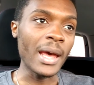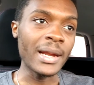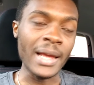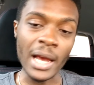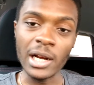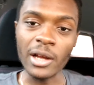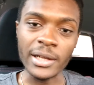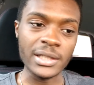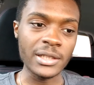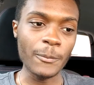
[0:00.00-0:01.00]
the
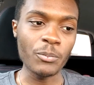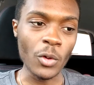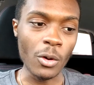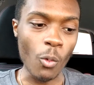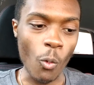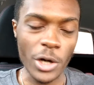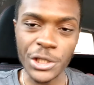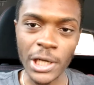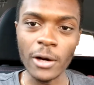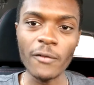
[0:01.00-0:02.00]
headlights.
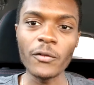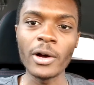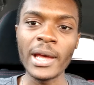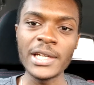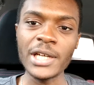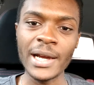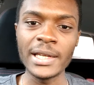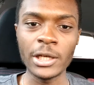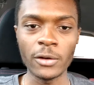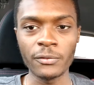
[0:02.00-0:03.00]
Watch out for
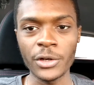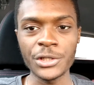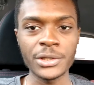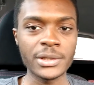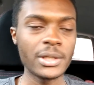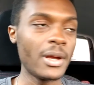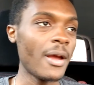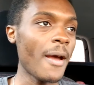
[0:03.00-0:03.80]
HID conversions.